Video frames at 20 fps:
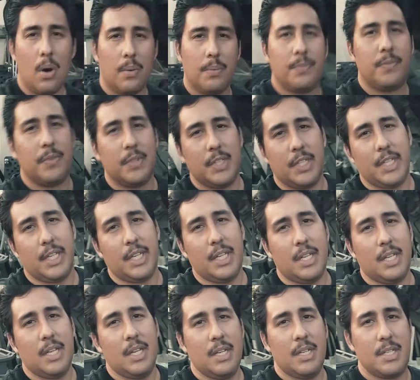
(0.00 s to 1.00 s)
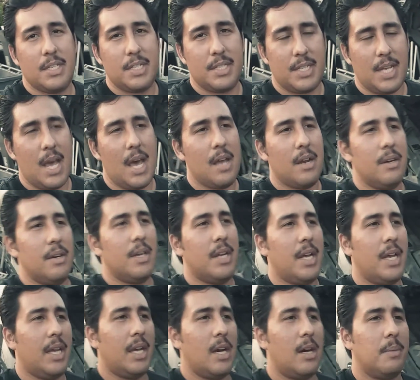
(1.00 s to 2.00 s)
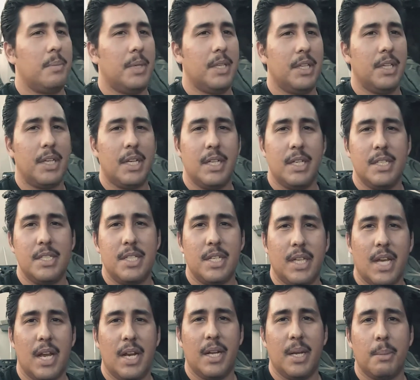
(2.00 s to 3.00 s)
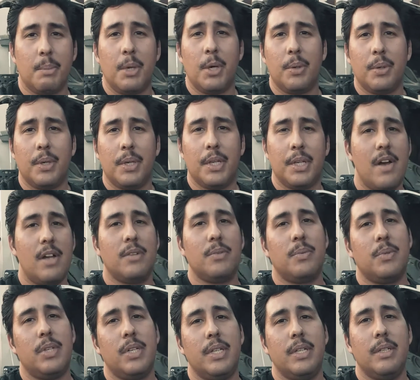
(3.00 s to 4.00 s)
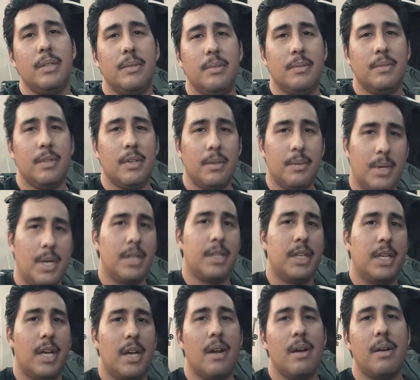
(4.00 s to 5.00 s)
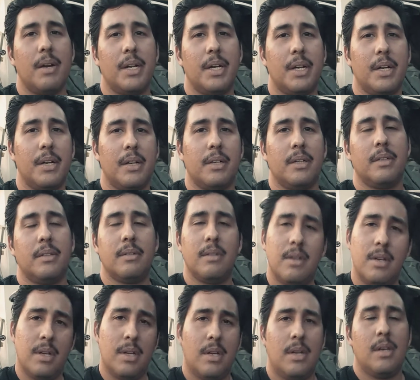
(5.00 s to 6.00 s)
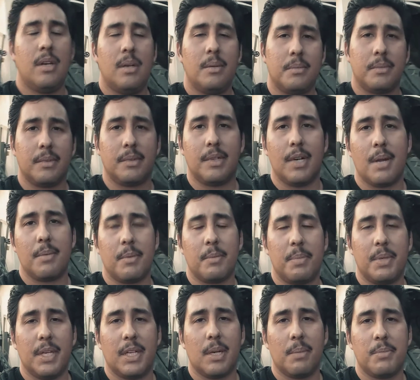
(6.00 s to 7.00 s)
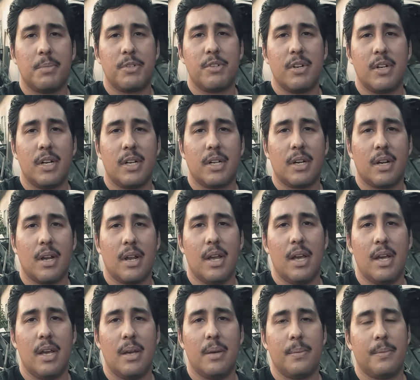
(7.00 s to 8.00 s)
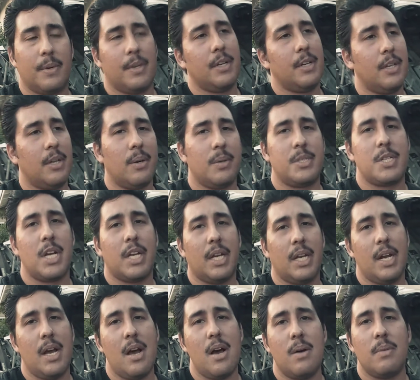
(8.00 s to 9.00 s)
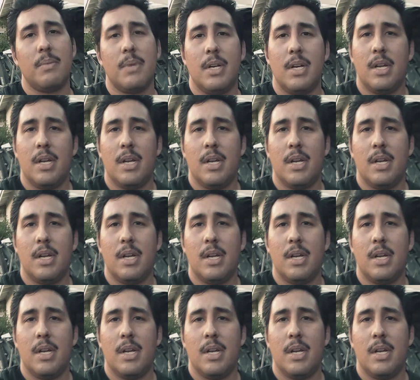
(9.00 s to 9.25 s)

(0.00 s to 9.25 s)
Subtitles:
Hopefully Saturday I'll be looking into getting a motor. Found one around the area. Grab the pickup truck and we're gonna go check it out.